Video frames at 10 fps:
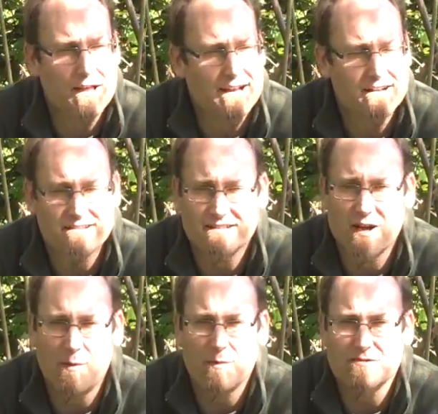planet is to
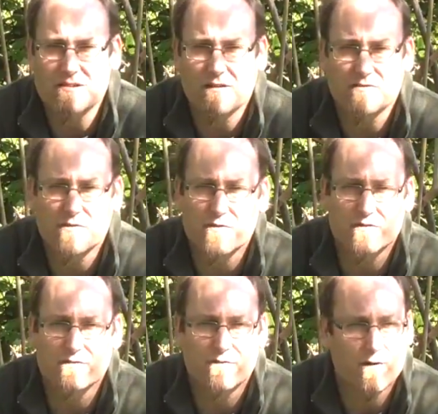help ourselves
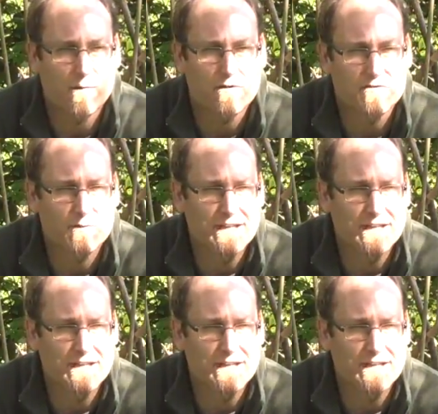first and foremost.